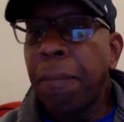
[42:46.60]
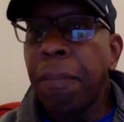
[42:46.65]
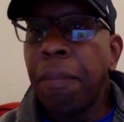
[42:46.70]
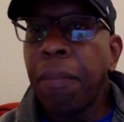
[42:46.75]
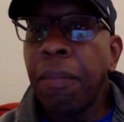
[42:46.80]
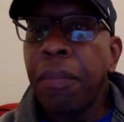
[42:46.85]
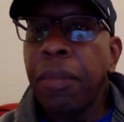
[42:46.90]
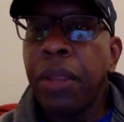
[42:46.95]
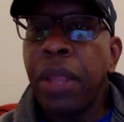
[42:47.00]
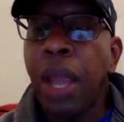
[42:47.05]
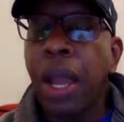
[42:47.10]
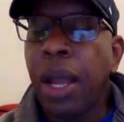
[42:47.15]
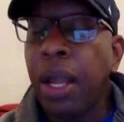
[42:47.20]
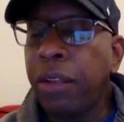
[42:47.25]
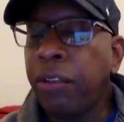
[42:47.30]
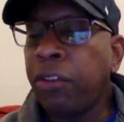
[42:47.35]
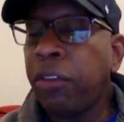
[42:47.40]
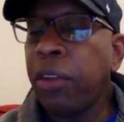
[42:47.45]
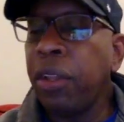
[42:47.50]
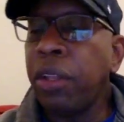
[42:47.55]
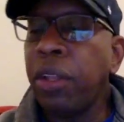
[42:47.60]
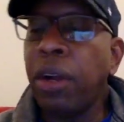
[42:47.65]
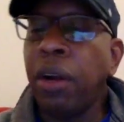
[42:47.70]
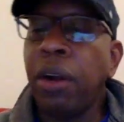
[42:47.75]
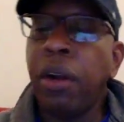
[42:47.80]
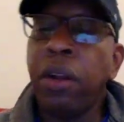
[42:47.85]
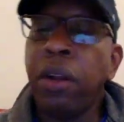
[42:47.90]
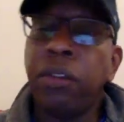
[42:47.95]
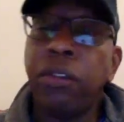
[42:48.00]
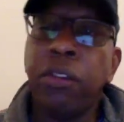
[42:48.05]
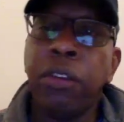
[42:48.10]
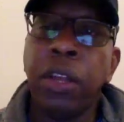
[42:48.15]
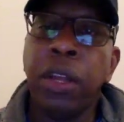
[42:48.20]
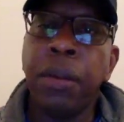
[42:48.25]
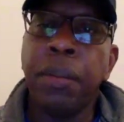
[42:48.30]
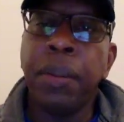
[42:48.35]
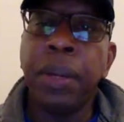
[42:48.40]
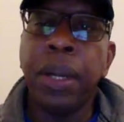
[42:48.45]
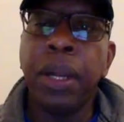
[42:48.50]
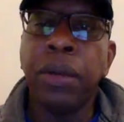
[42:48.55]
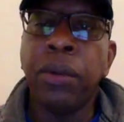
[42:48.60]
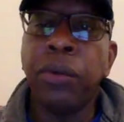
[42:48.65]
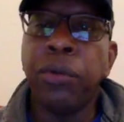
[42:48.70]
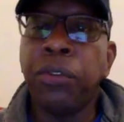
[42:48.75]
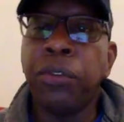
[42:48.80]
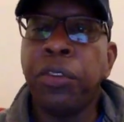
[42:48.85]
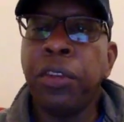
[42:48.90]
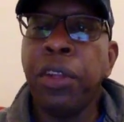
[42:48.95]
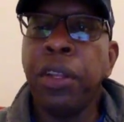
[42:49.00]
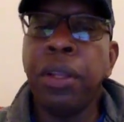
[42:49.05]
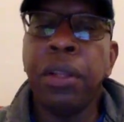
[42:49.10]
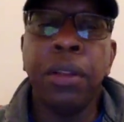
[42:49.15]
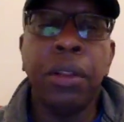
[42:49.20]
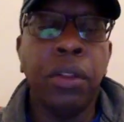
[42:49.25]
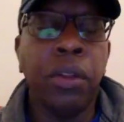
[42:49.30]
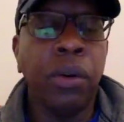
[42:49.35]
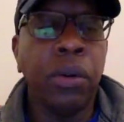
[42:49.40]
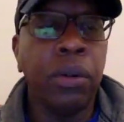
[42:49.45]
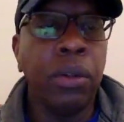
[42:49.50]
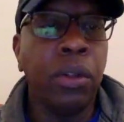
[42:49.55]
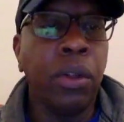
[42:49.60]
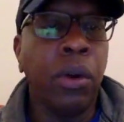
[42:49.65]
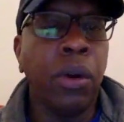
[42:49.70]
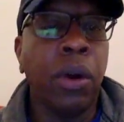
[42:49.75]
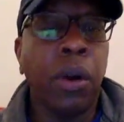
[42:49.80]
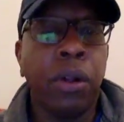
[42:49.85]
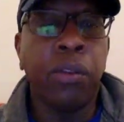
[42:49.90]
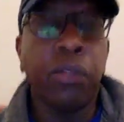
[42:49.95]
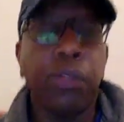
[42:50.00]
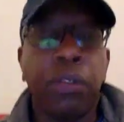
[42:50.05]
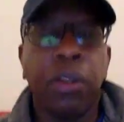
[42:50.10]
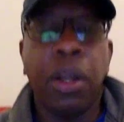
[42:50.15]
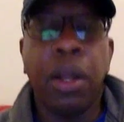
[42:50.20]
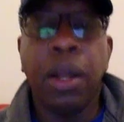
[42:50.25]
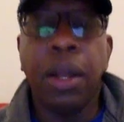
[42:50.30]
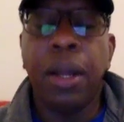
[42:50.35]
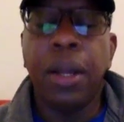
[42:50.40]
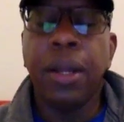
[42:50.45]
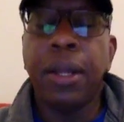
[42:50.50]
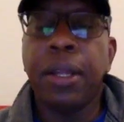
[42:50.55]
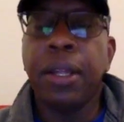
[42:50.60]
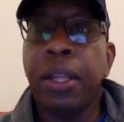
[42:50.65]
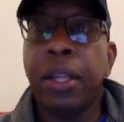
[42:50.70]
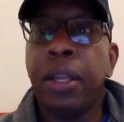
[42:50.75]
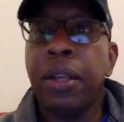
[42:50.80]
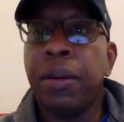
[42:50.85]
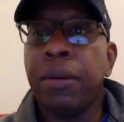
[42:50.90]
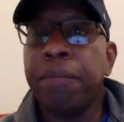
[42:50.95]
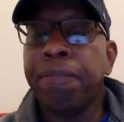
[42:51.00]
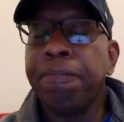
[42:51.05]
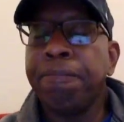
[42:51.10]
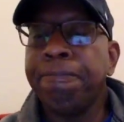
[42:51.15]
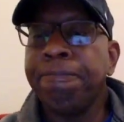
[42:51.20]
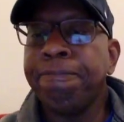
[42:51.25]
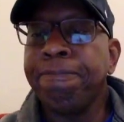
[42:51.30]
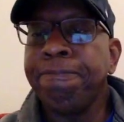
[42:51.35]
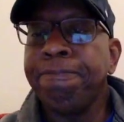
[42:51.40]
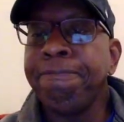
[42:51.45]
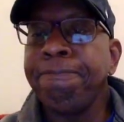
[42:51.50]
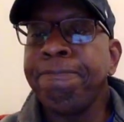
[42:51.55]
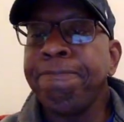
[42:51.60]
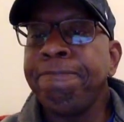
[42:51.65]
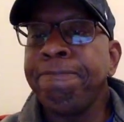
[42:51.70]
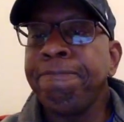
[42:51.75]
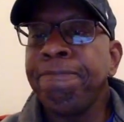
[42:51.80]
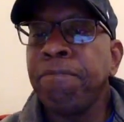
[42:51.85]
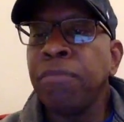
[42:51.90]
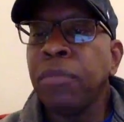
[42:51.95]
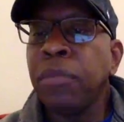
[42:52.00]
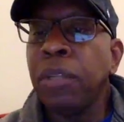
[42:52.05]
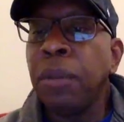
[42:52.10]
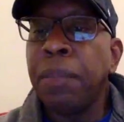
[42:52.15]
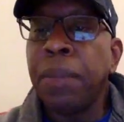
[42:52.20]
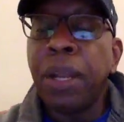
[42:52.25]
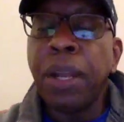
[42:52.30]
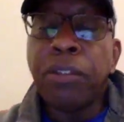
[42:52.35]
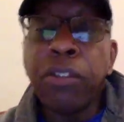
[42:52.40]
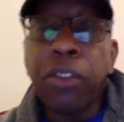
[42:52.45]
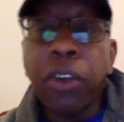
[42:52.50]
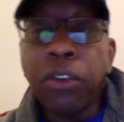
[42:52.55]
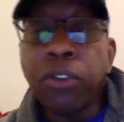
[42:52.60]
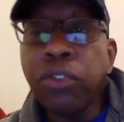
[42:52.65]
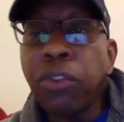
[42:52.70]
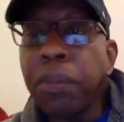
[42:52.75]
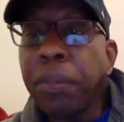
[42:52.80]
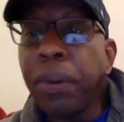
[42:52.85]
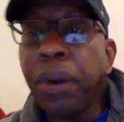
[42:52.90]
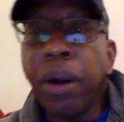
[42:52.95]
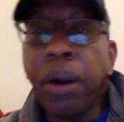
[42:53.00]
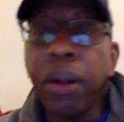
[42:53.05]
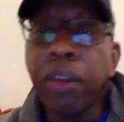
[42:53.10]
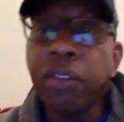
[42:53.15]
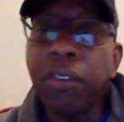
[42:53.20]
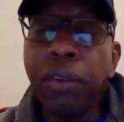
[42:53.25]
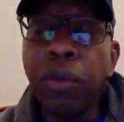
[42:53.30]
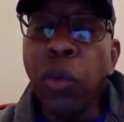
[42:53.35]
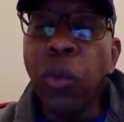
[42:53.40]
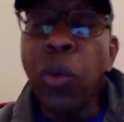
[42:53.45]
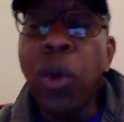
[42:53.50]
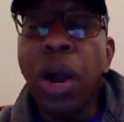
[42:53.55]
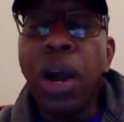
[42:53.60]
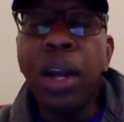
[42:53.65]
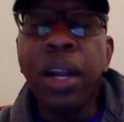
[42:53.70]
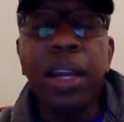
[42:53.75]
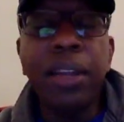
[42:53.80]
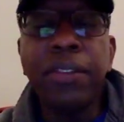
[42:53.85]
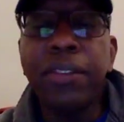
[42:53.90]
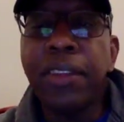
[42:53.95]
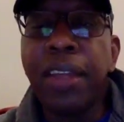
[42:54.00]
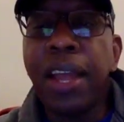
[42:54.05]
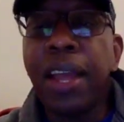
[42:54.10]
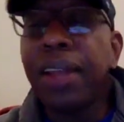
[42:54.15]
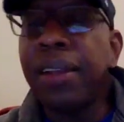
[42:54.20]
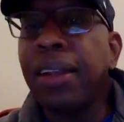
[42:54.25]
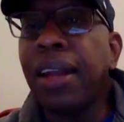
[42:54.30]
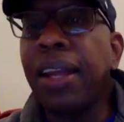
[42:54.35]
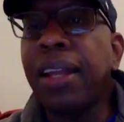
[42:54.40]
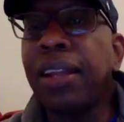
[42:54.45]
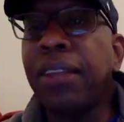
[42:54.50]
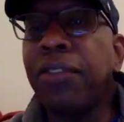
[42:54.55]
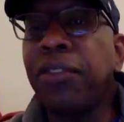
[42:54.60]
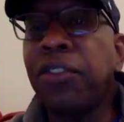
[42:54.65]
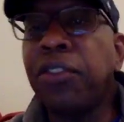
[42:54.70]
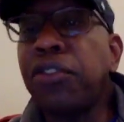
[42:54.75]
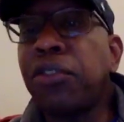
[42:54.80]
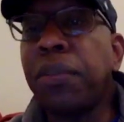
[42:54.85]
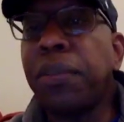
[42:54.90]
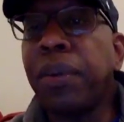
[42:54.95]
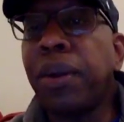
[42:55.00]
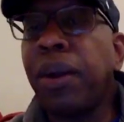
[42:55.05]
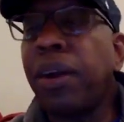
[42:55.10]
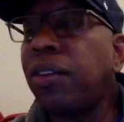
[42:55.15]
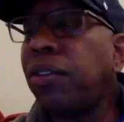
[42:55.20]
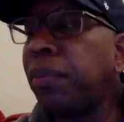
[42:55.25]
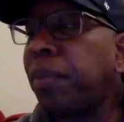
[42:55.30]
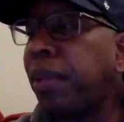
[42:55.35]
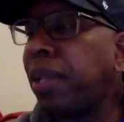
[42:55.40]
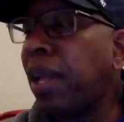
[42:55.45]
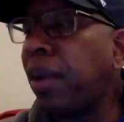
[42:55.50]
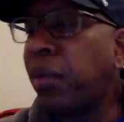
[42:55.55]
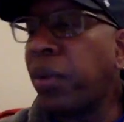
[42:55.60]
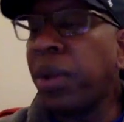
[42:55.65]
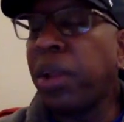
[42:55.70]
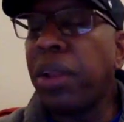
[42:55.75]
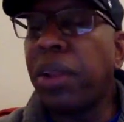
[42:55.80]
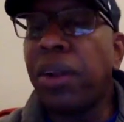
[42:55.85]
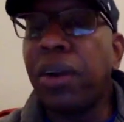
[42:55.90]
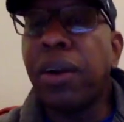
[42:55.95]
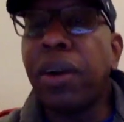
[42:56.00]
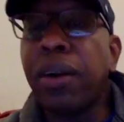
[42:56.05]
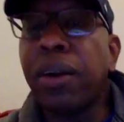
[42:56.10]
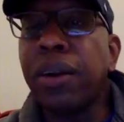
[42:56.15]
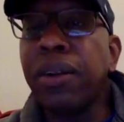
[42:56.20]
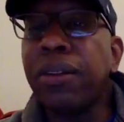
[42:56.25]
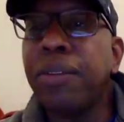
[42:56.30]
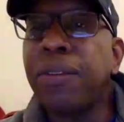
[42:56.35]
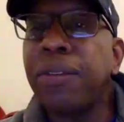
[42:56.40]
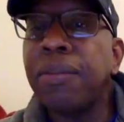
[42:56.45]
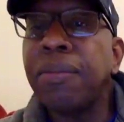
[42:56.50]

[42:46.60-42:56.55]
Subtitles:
Yeah, I see the hearts here, but I don't see no hearts here. But I saw super hearts. Why is that? I can see super hearts, but not regular hearts.